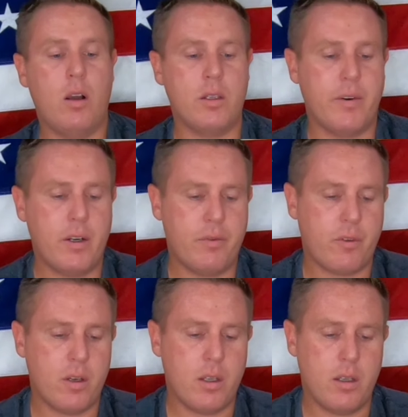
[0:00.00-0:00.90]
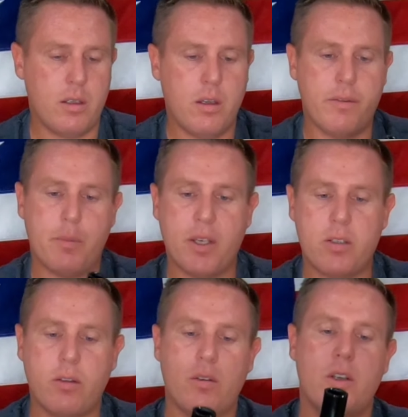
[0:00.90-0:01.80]
On the very front of the
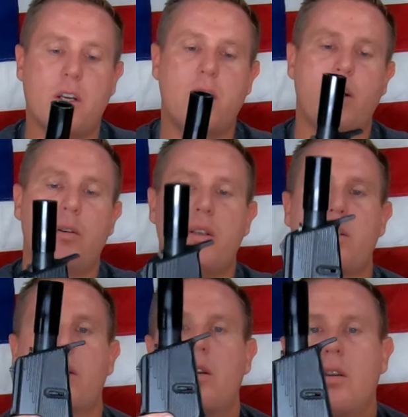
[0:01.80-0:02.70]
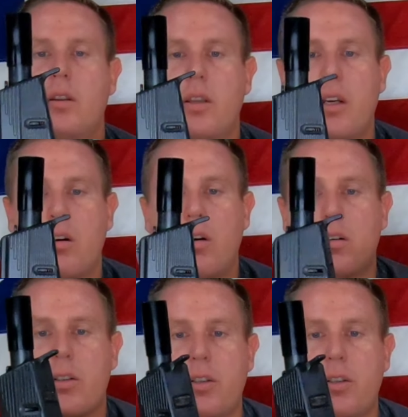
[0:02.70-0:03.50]
pistol, you're going to notice there are